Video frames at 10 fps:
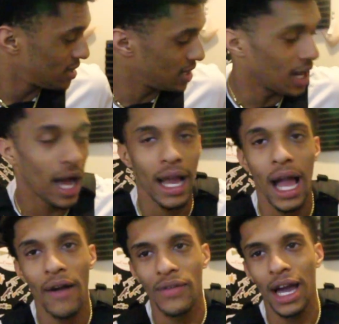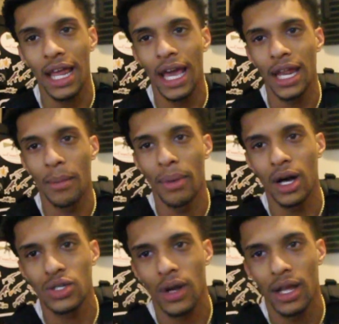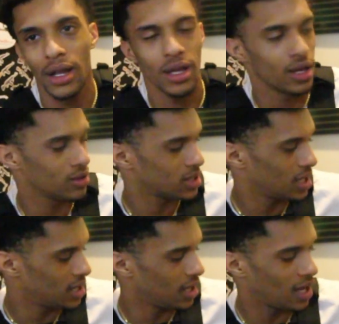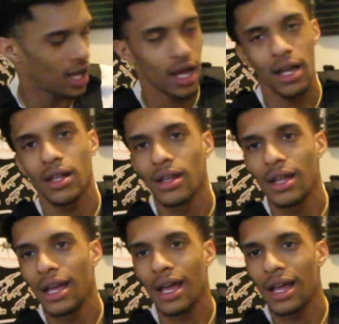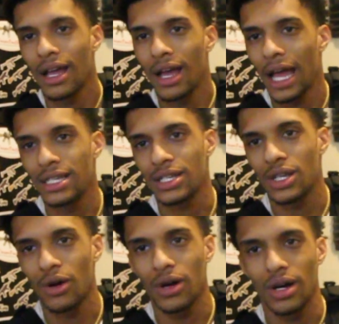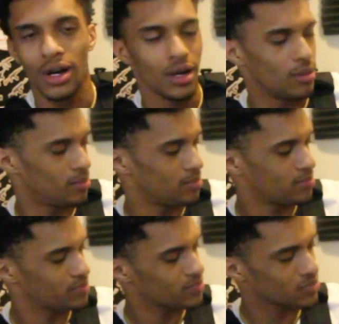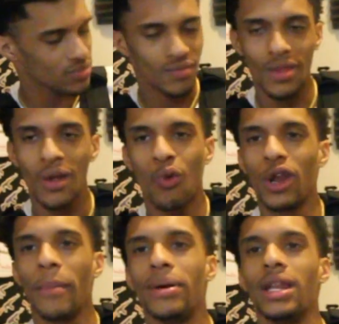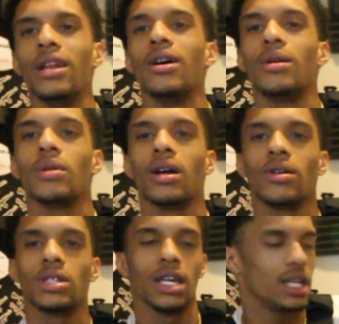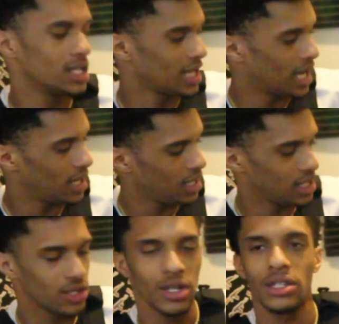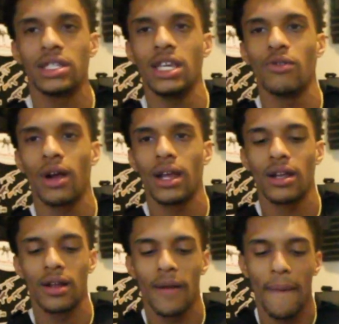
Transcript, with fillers: Yeah, I, I forgot I had the box right here, you know what I'm saying? I, I just don't um want to put it up, you know what I'm saying? Just like this little seat right here.